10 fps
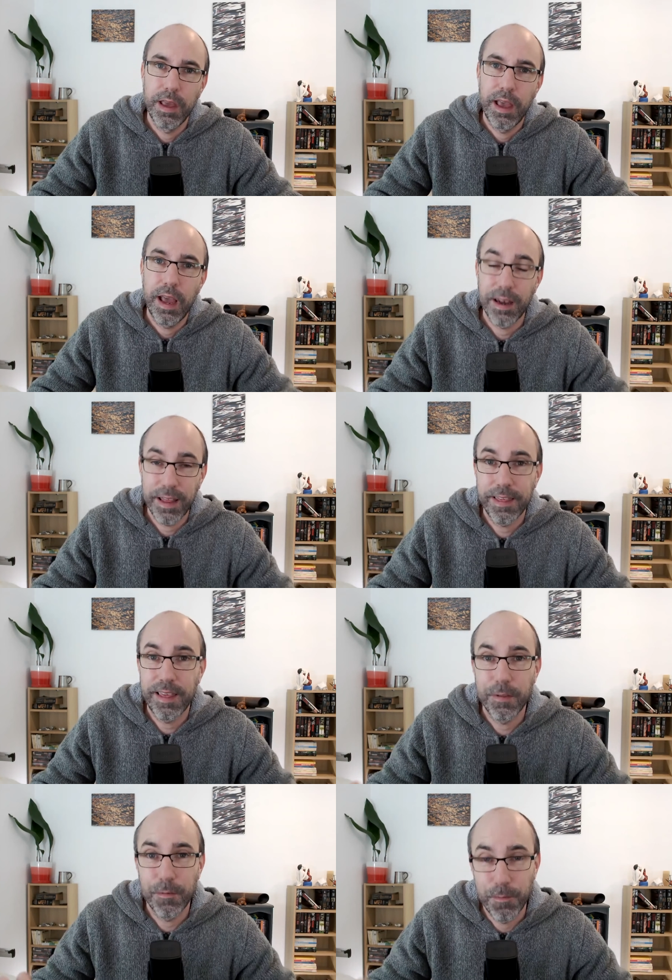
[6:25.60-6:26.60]
Unless
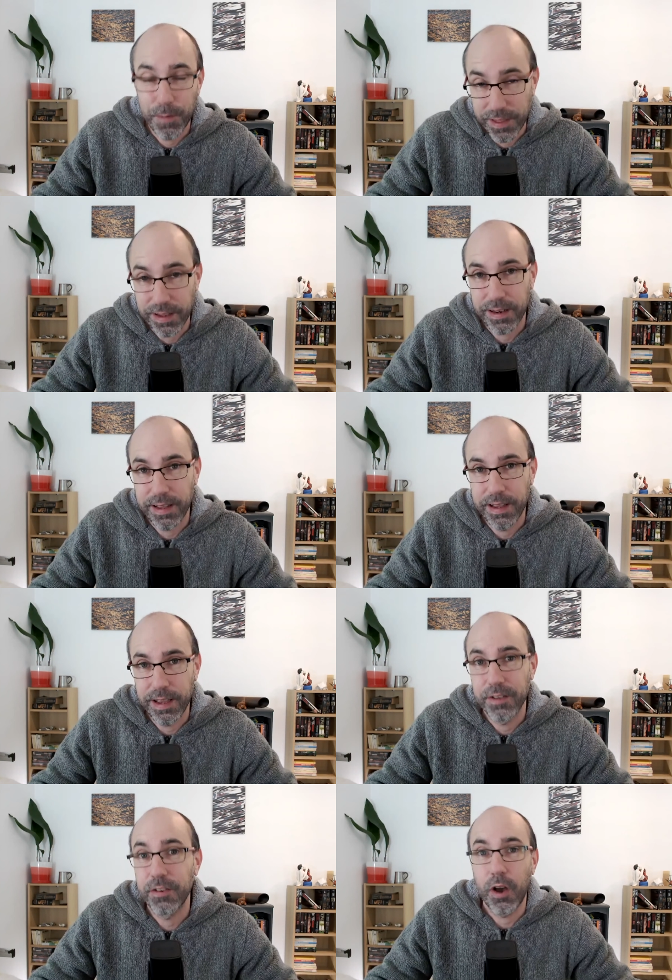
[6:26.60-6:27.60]
there's physically
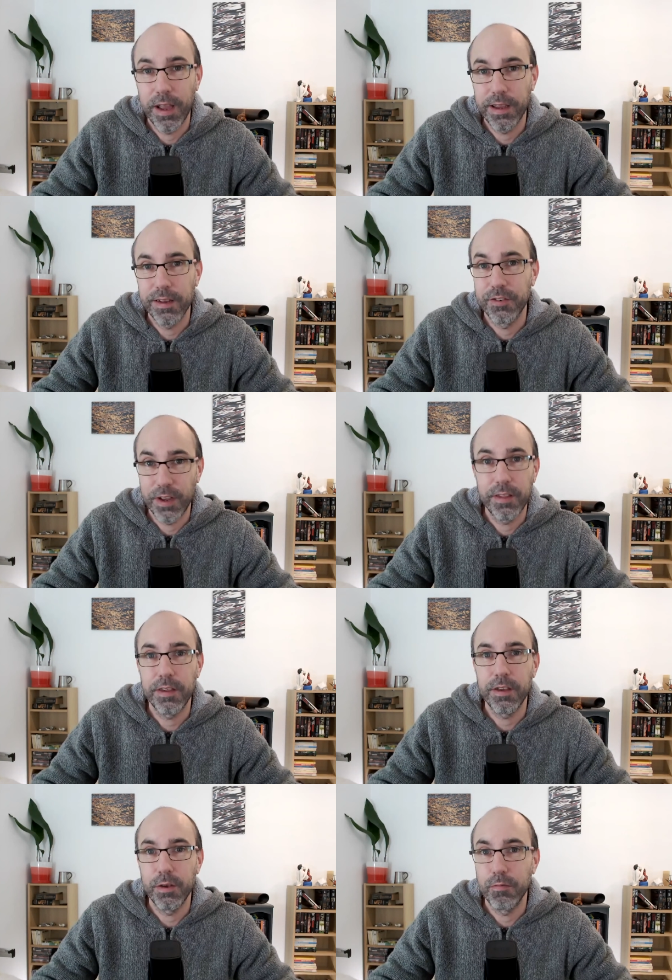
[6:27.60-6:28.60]
a tiger
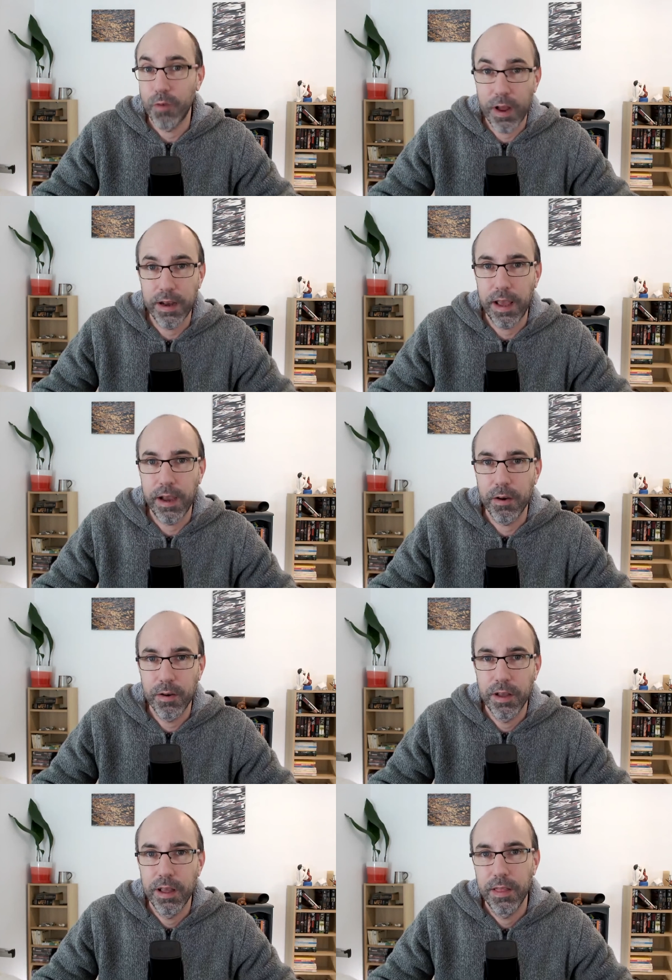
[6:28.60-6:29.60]
chasing you right now,
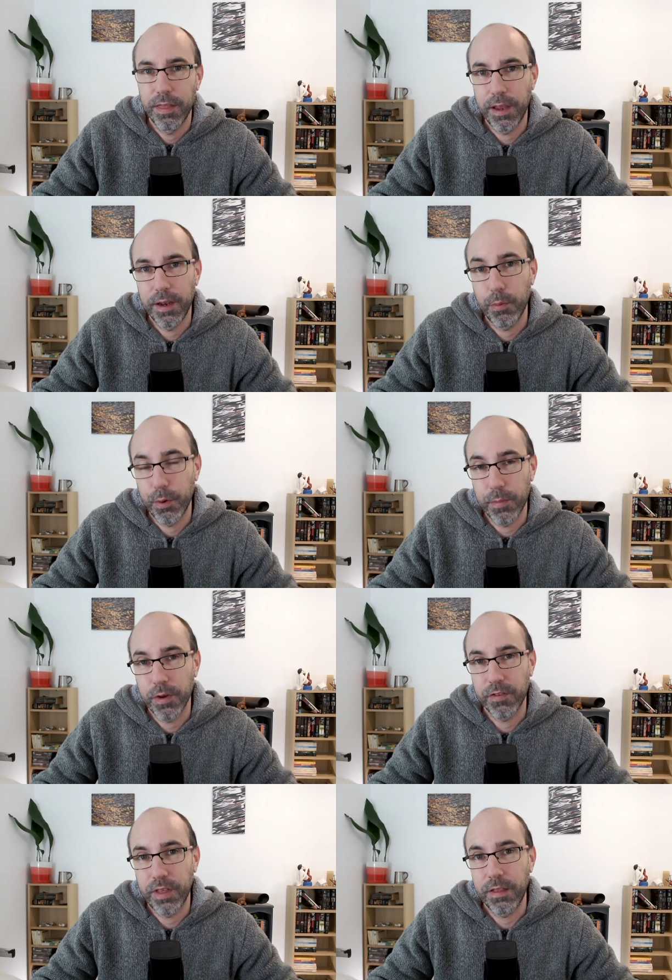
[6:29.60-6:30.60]
then pretty
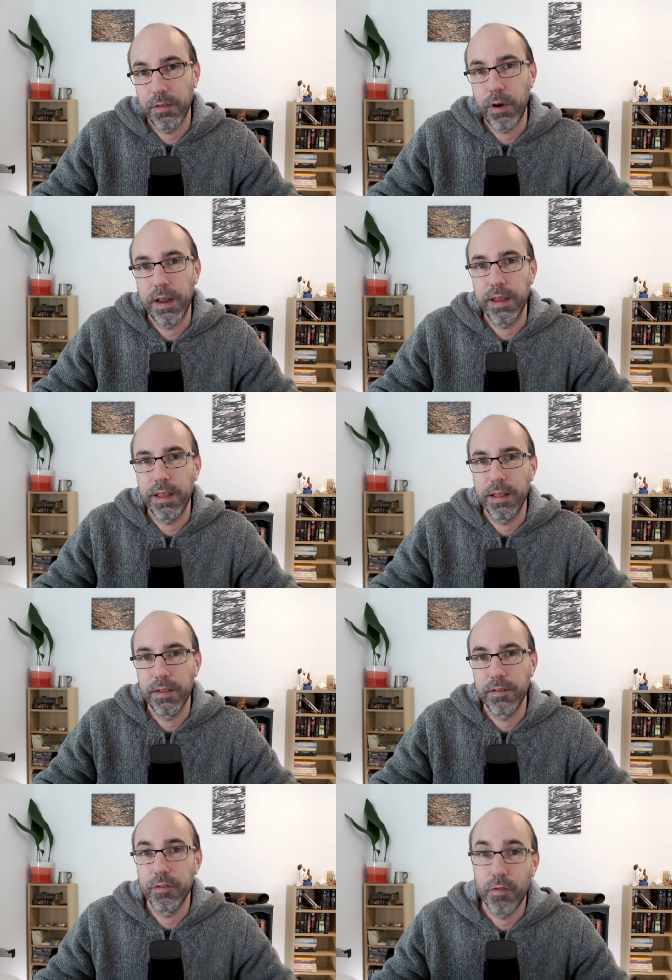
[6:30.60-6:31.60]
much that threat is
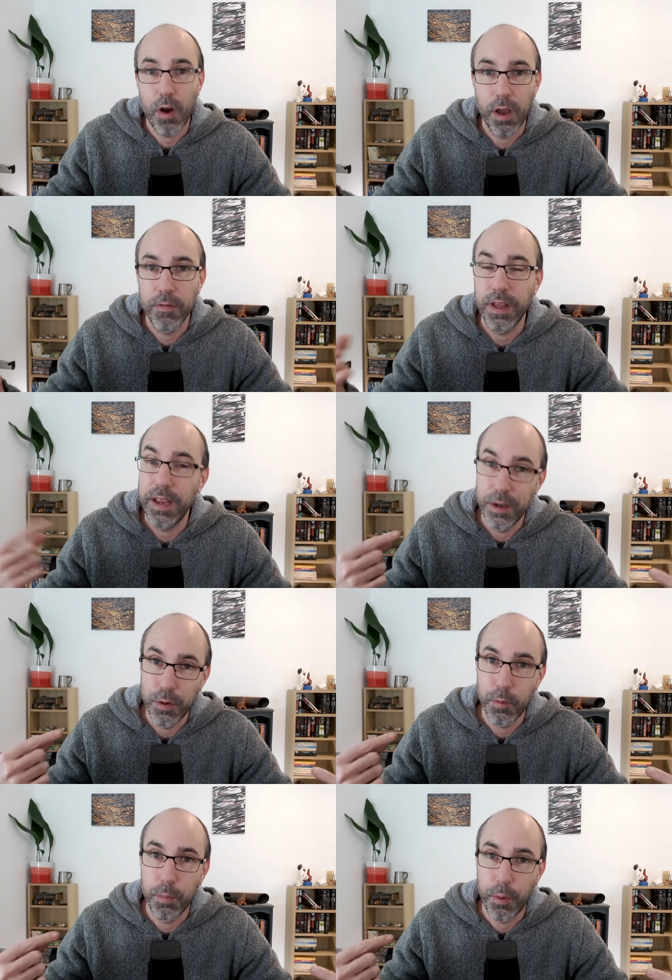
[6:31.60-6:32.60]
derived in
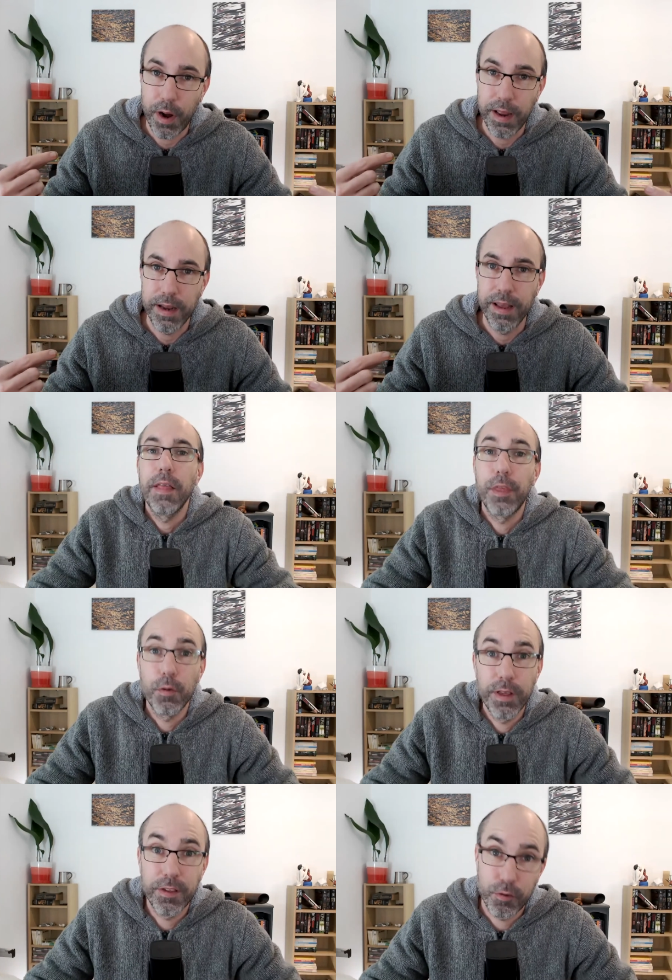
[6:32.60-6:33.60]
your brain. There
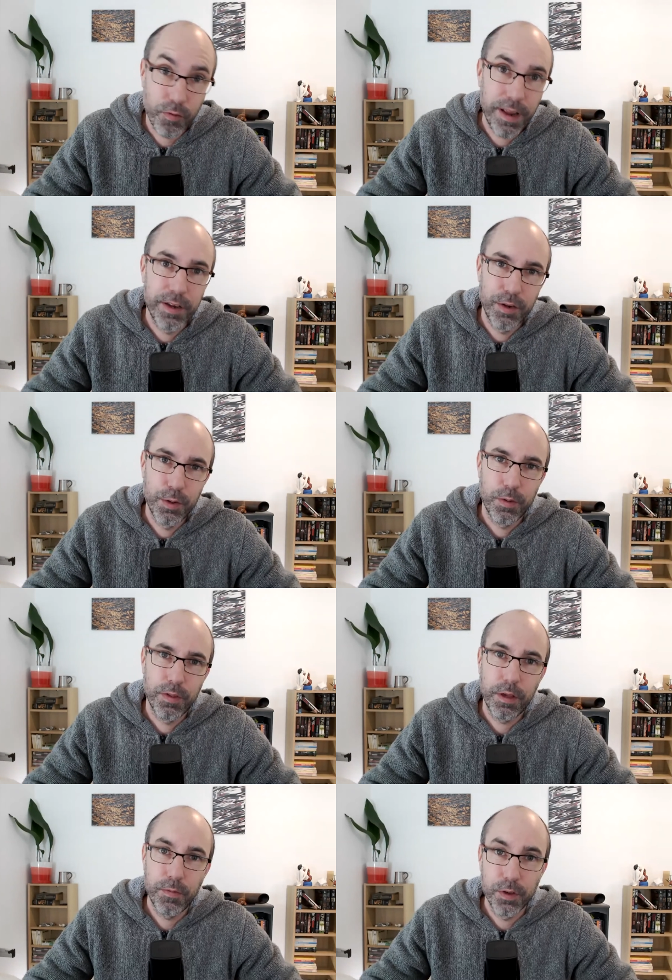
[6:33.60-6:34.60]
is great
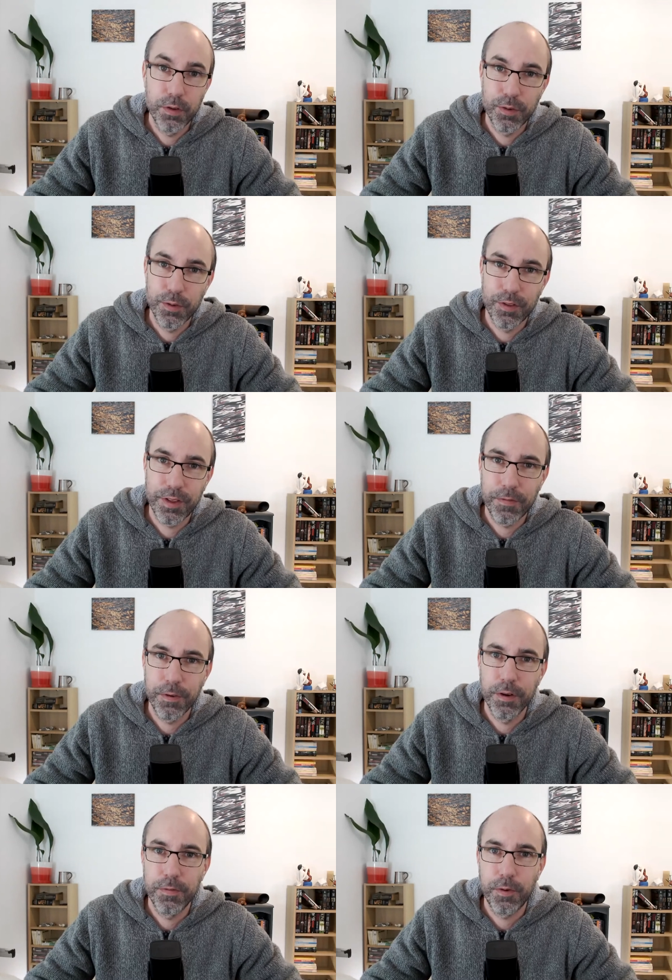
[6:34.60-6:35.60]
news if you do
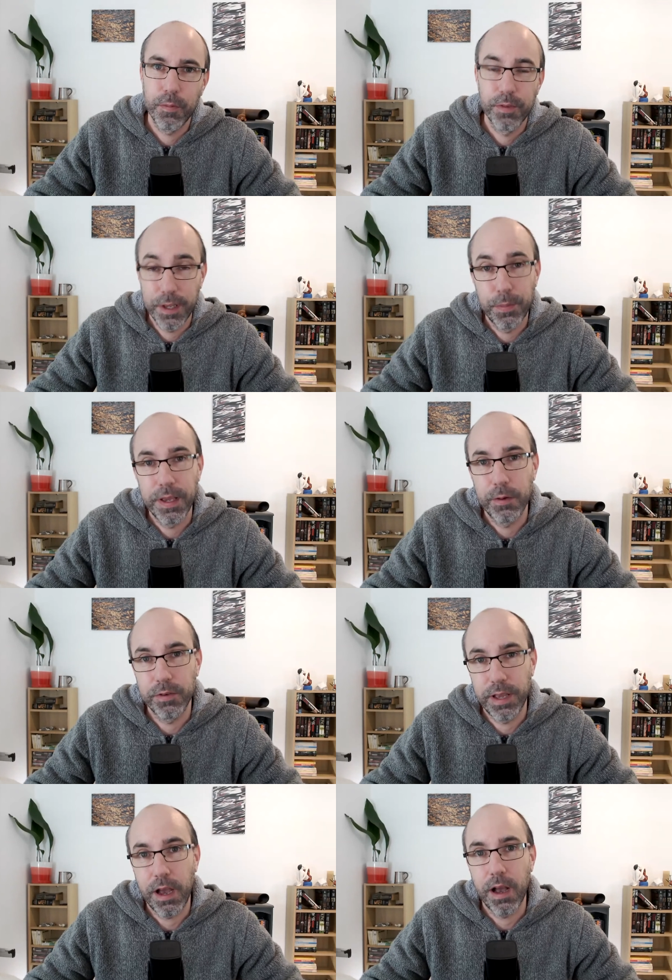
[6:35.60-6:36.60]
suffer from DP or
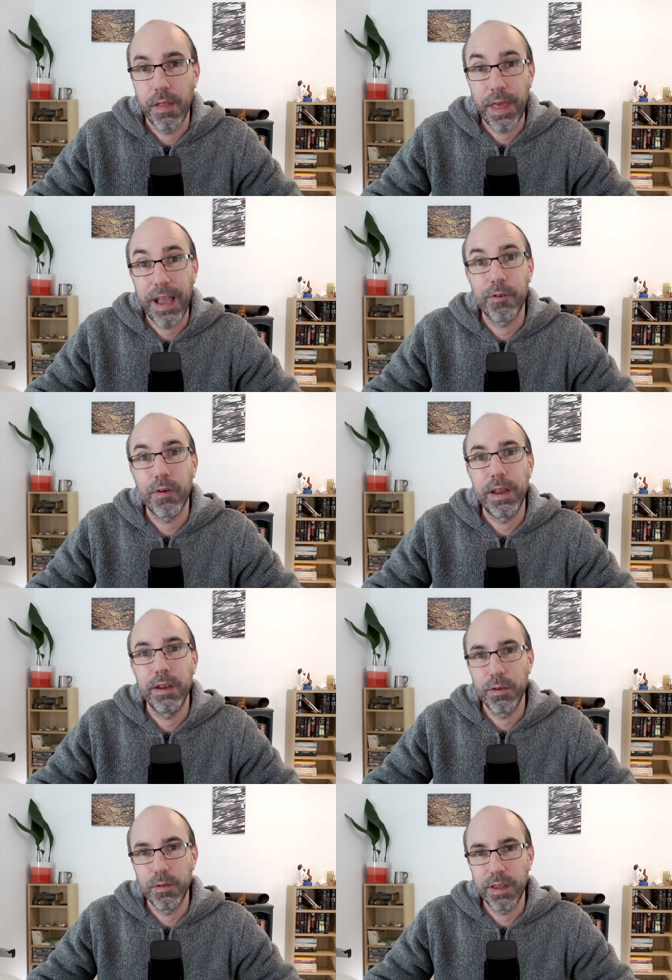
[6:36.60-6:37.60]
DR, and that great
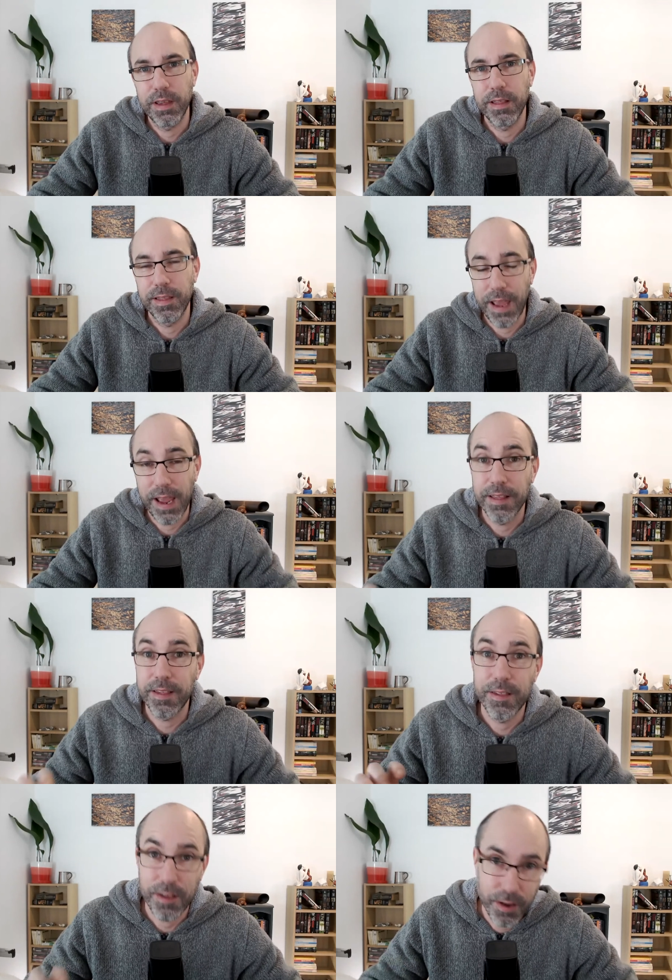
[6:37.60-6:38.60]
news is there is
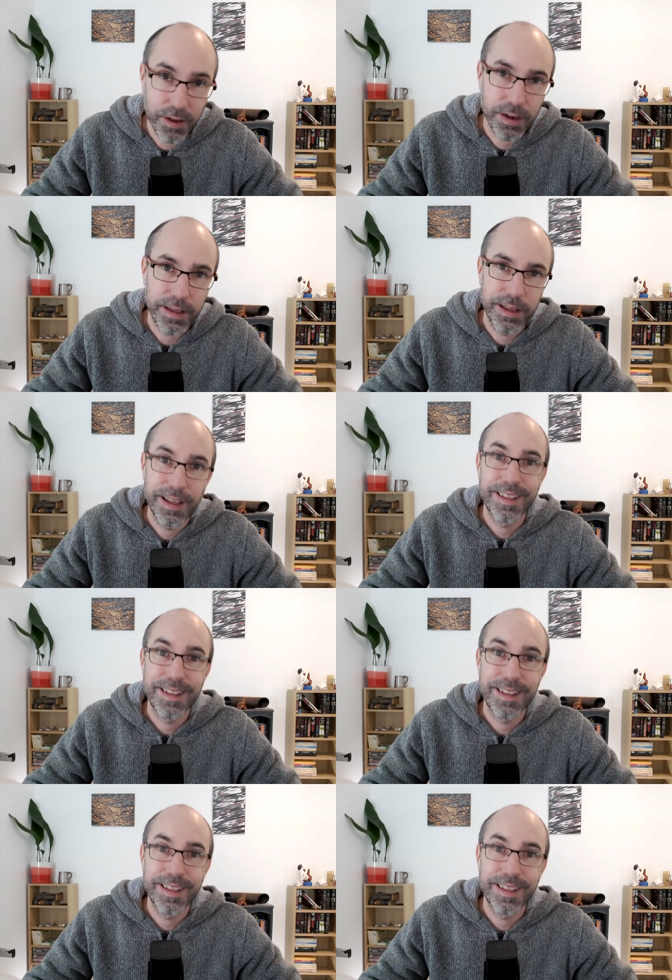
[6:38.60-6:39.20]
certainly